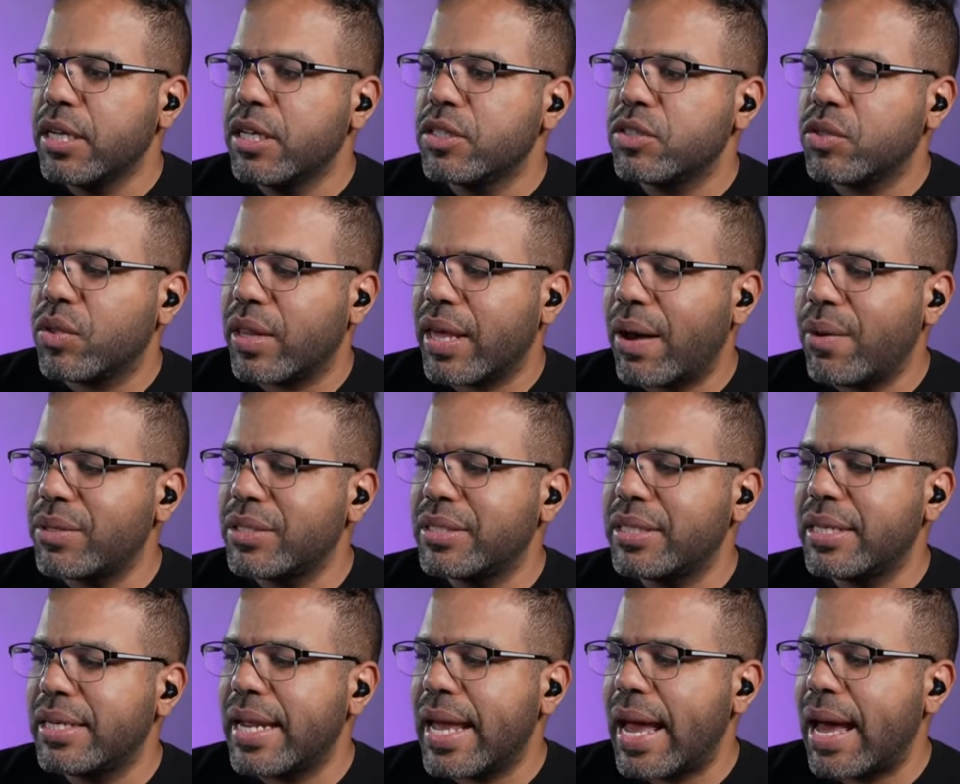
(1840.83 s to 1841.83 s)
So that was
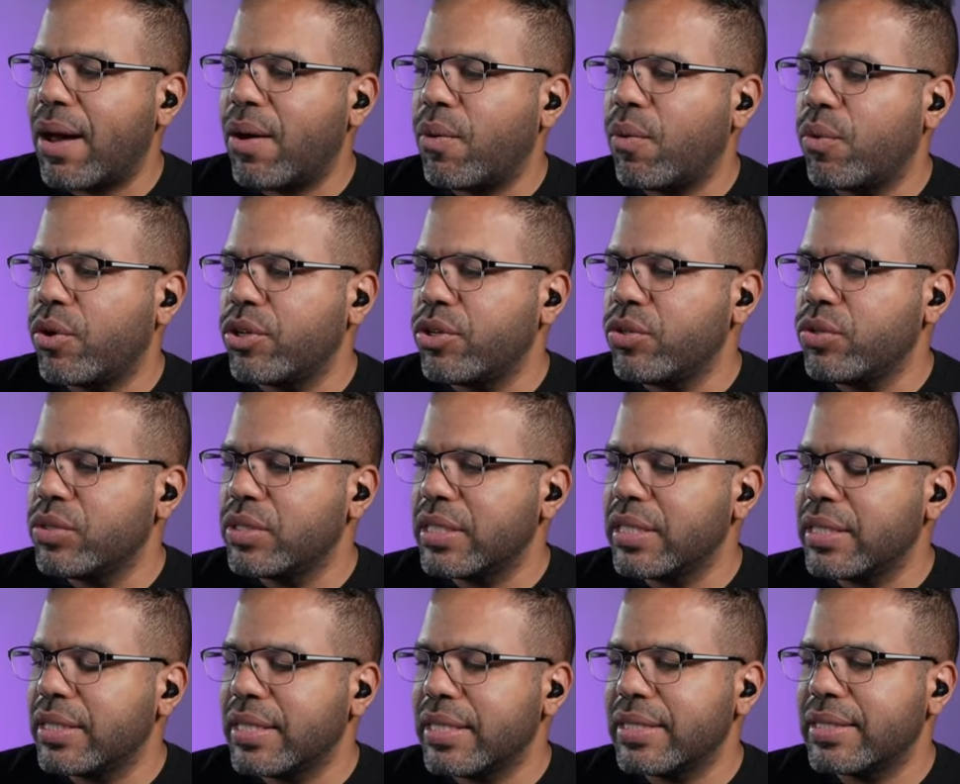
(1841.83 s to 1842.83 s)
the Dow. We're
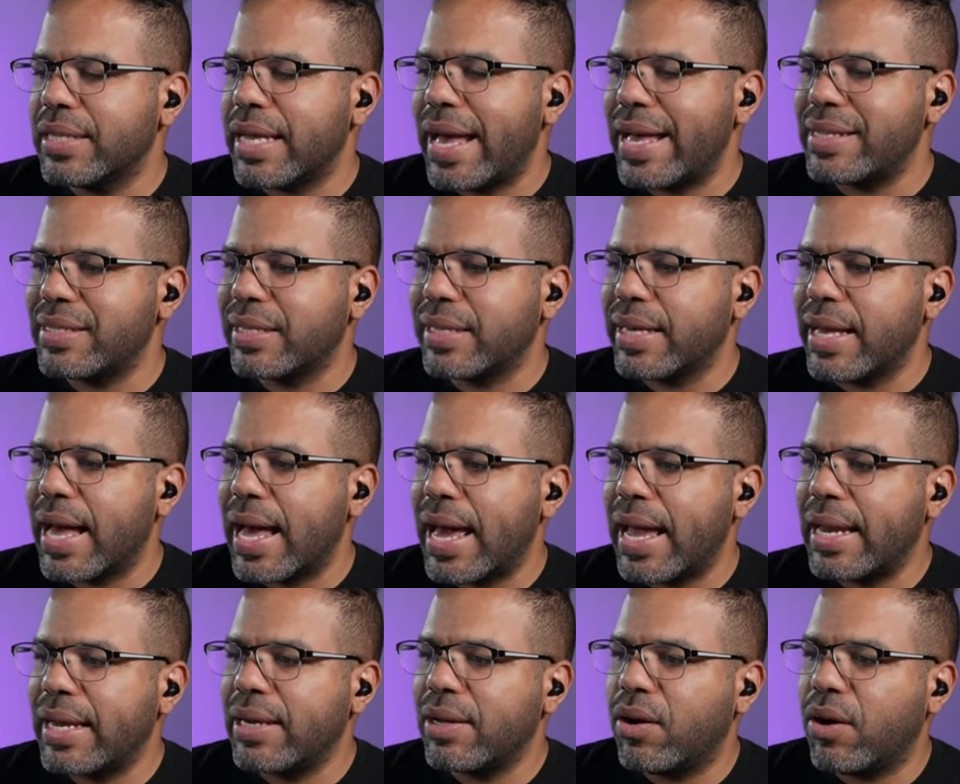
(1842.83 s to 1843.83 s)
using this as a
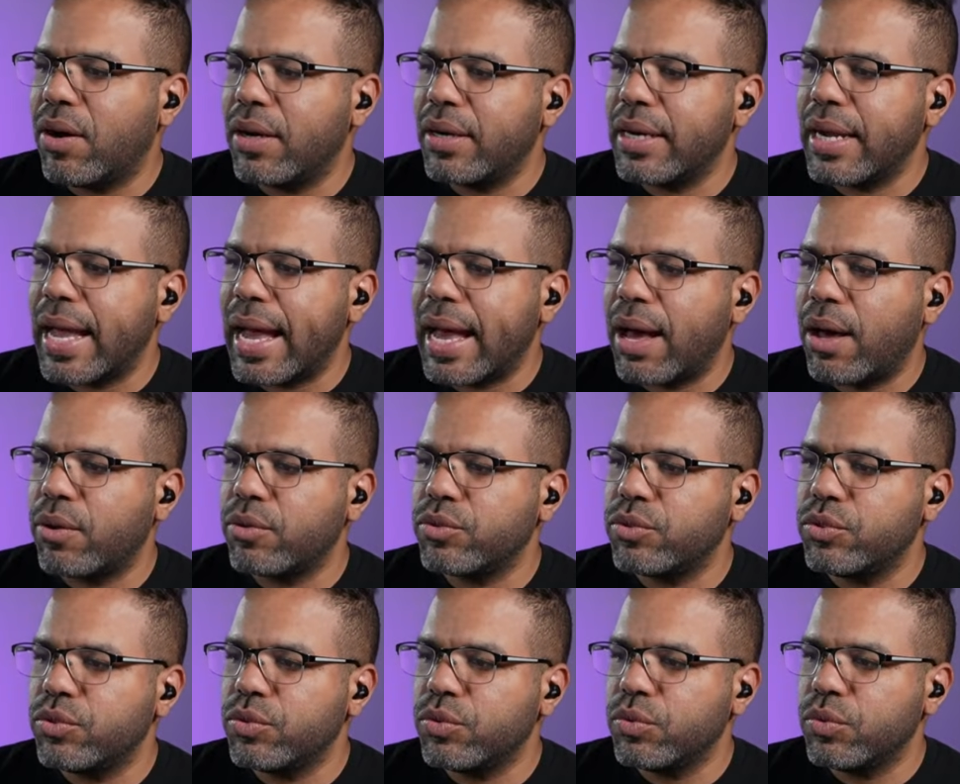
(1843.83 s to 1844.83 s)
guide on how
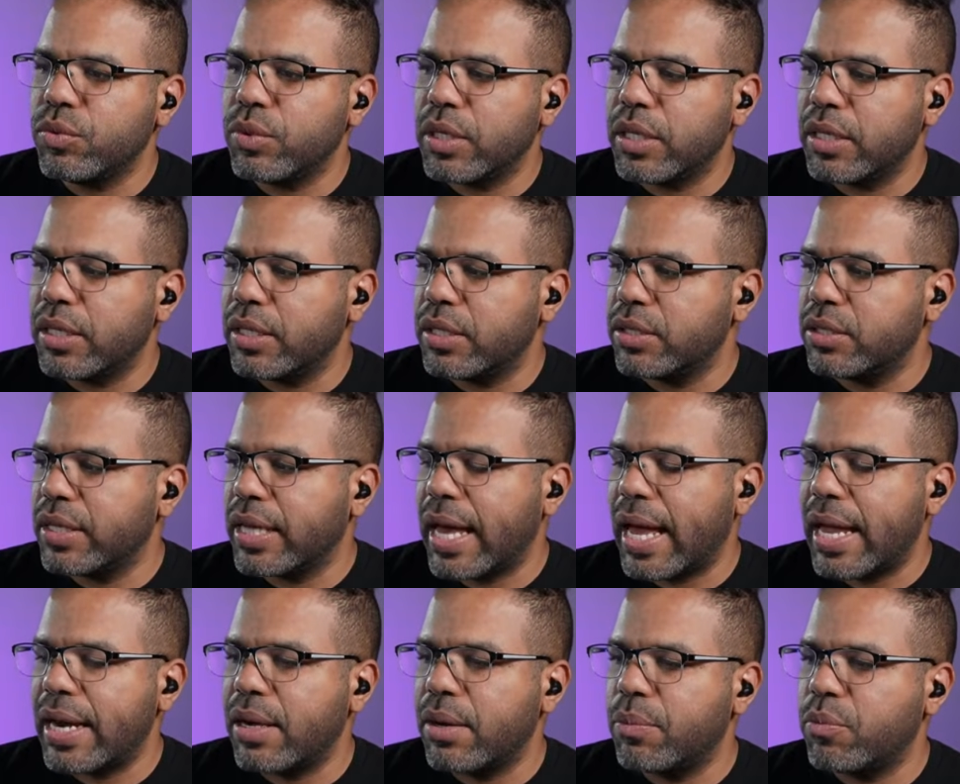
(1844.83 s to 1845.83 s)
to
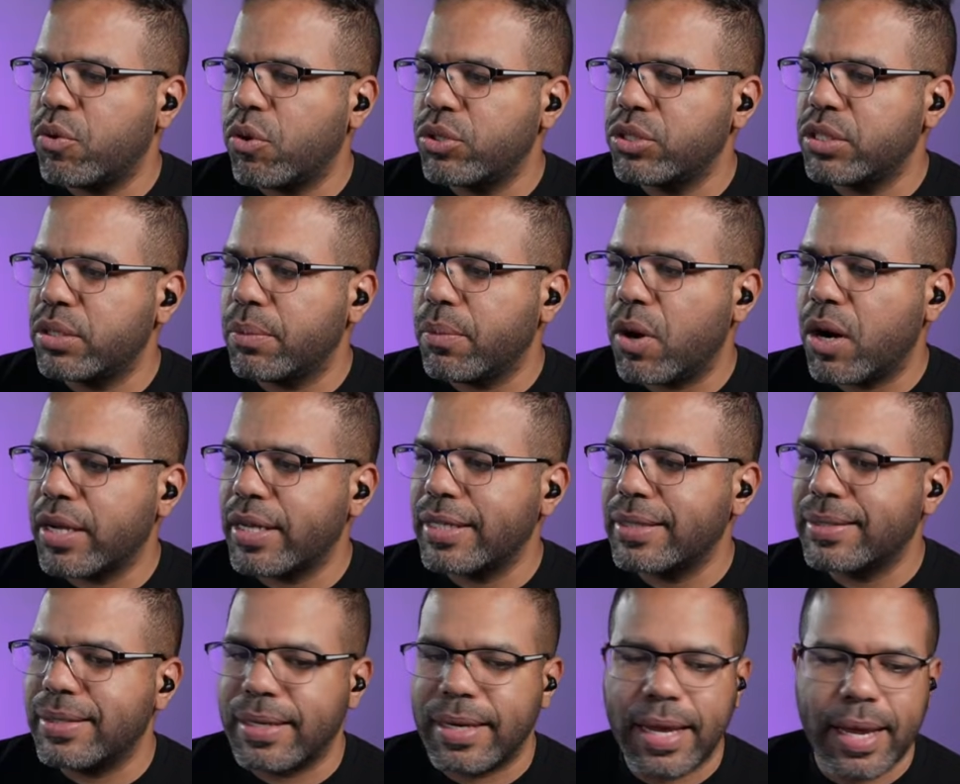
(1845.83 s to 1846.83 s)
kind of approach the market
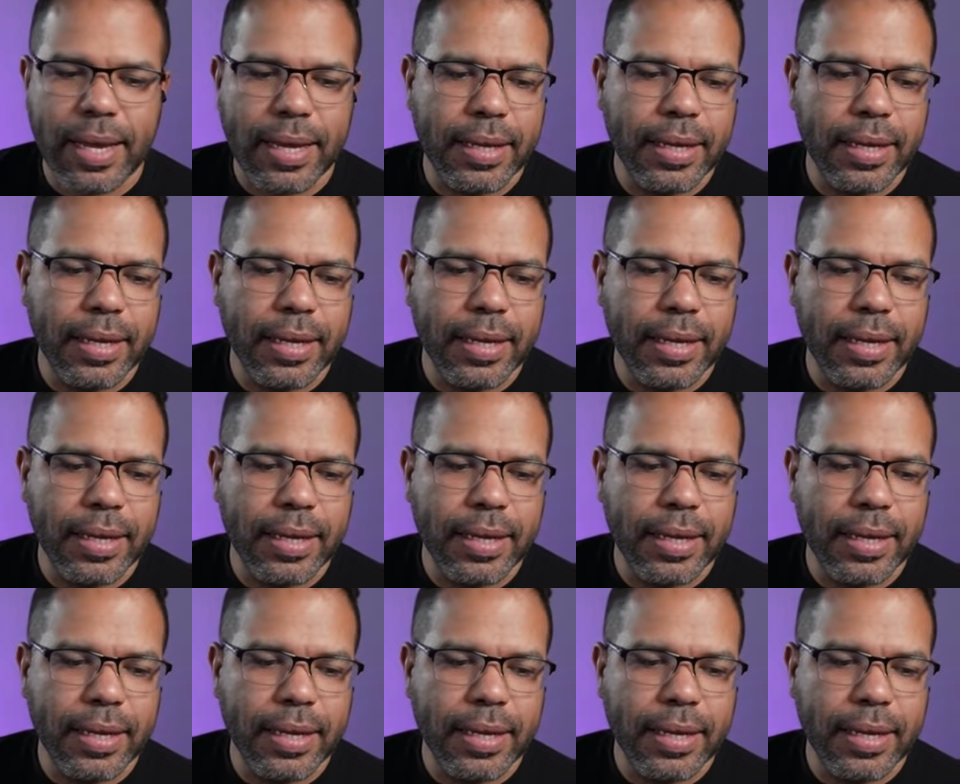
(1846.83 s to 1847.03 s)
today.